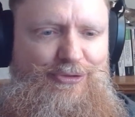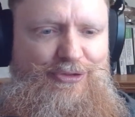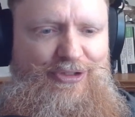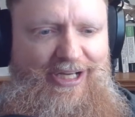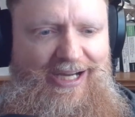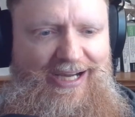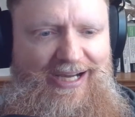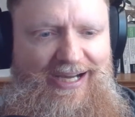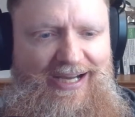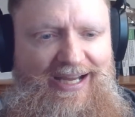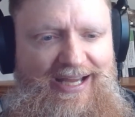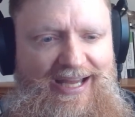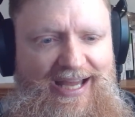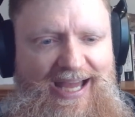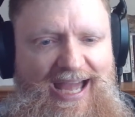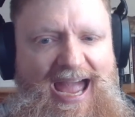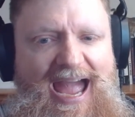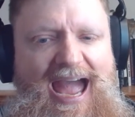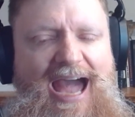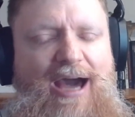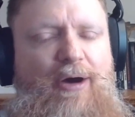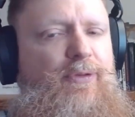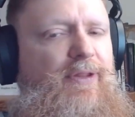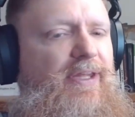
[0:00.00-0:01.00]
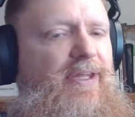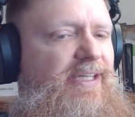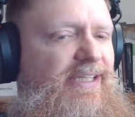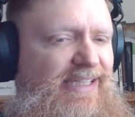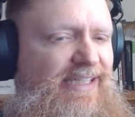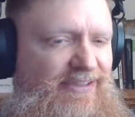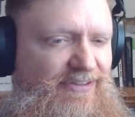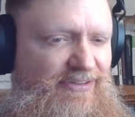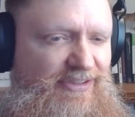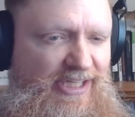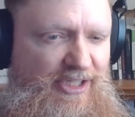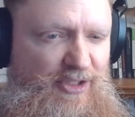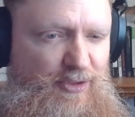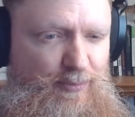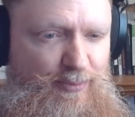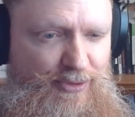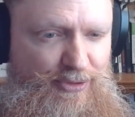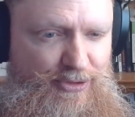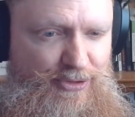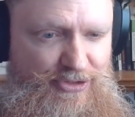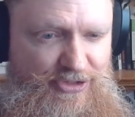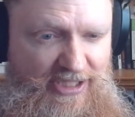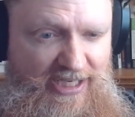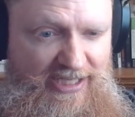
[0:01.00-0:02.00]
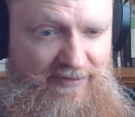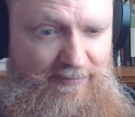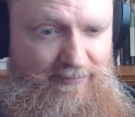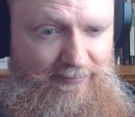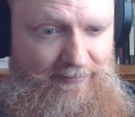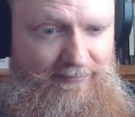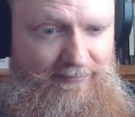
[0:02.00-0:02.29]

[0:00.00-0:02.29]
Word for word: not how they get there per se.